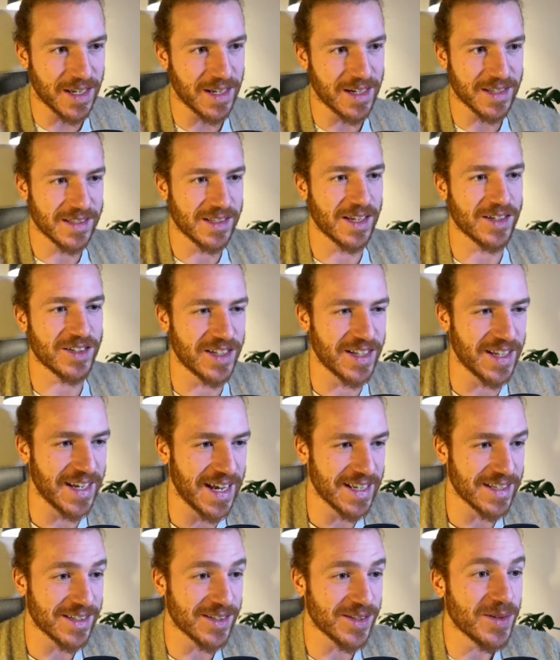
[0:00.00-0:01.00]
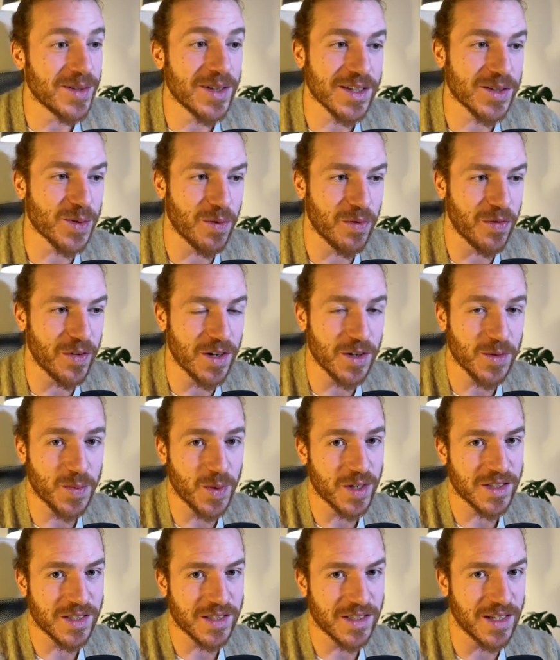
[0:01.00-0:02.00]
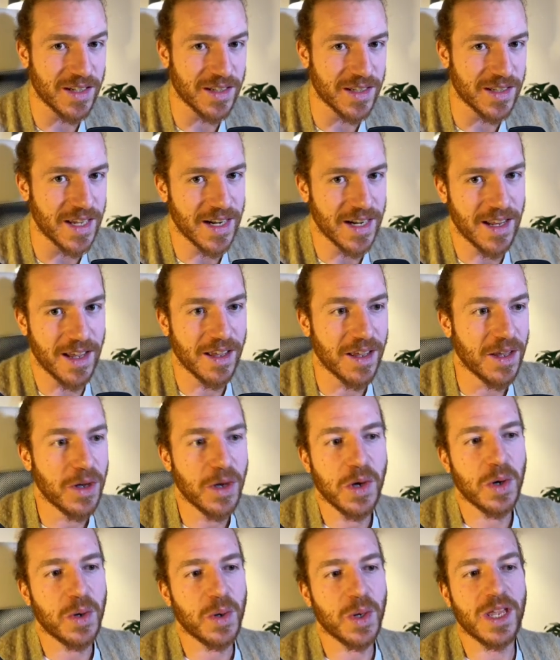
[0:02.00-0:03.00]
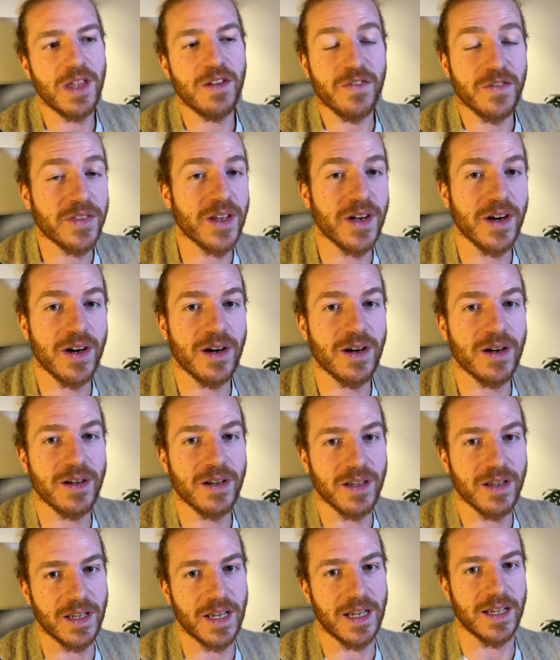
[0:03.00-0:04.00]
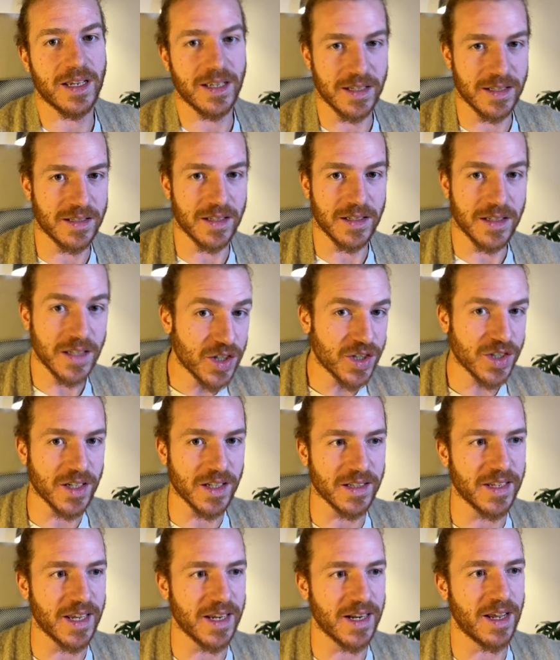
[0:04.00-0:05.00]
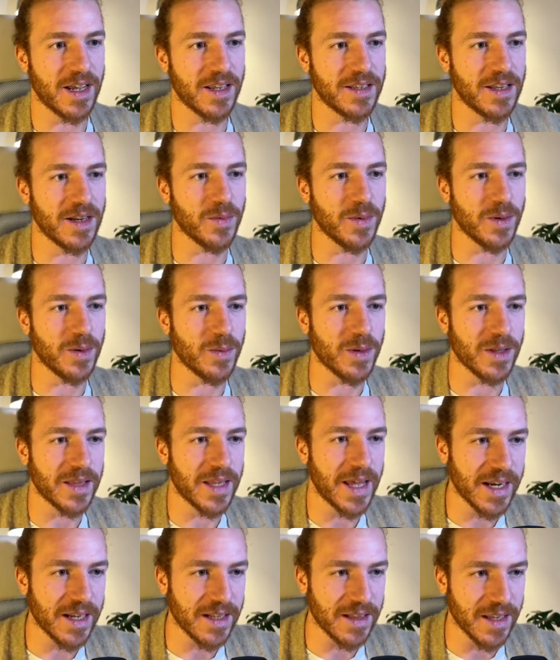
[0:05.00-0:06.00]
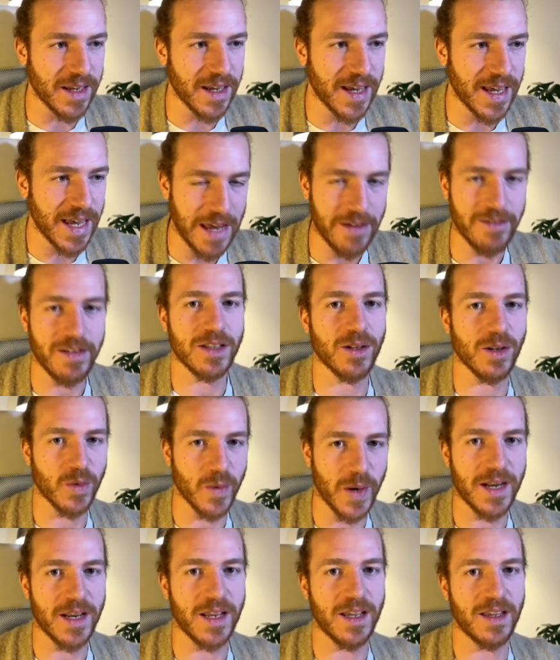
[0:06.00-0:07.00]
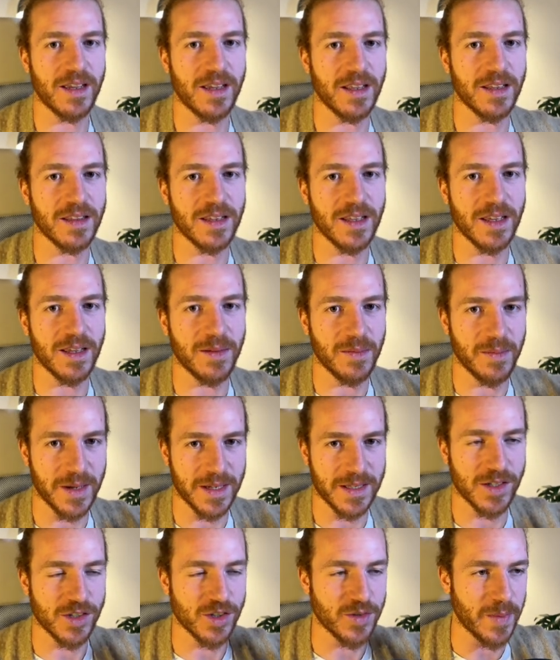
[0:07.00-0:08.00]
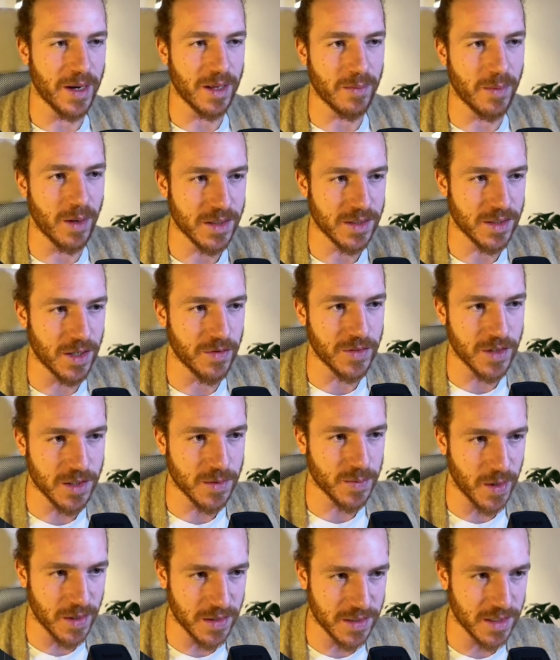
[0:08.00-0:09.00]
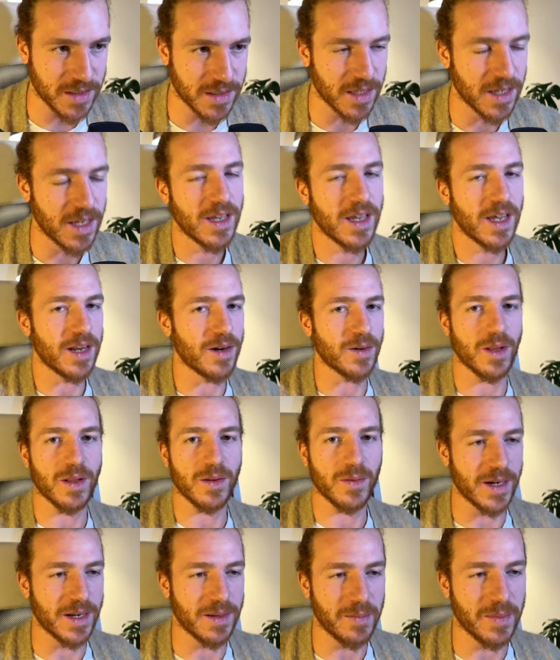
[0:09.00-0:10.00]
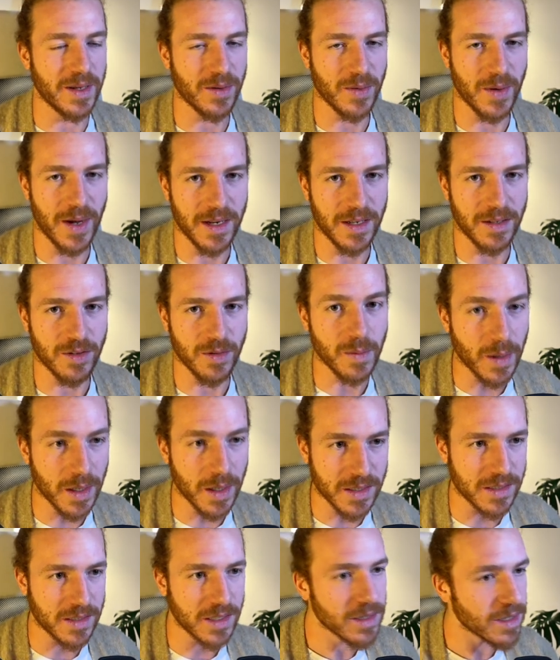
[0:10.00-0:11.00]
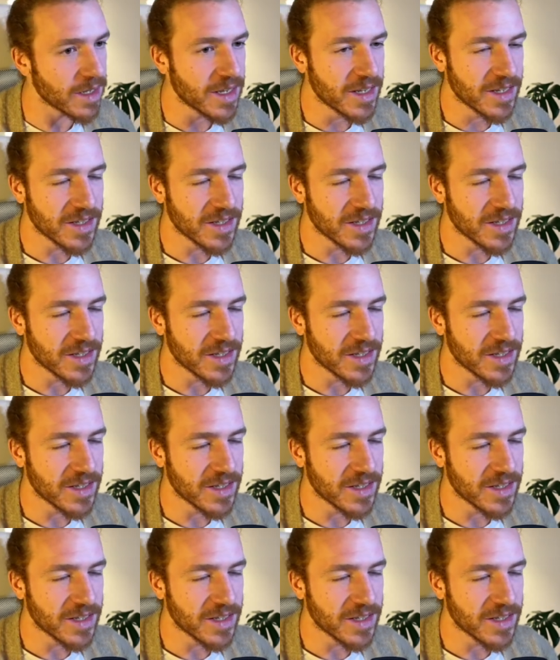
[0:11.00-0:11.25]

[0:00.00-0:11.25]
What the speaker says: And essentially, as soon as we finish processing the data, if there is additional data, then we will likely have it already in the message mailbox of this process, and we'll already be ready to process it.